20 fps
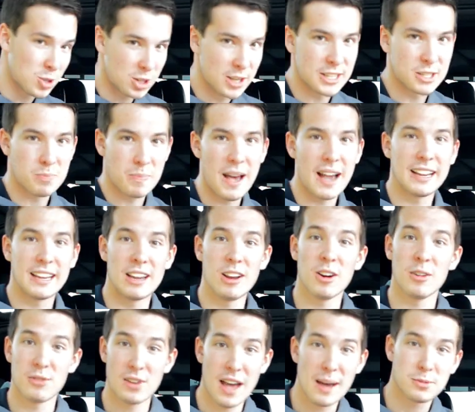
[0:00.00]
sheets back
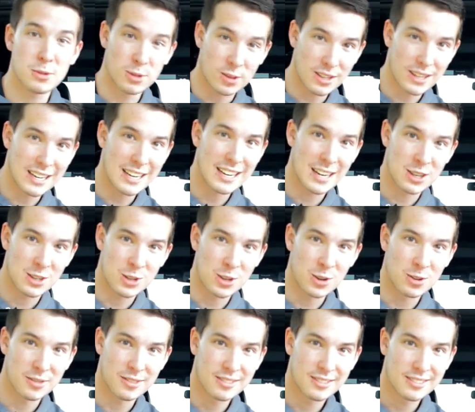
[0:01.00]
here if you absolutely needed
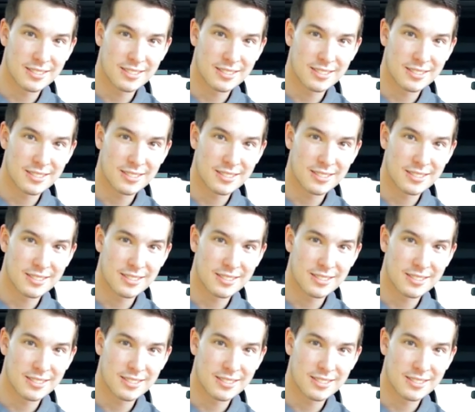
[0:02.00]
to.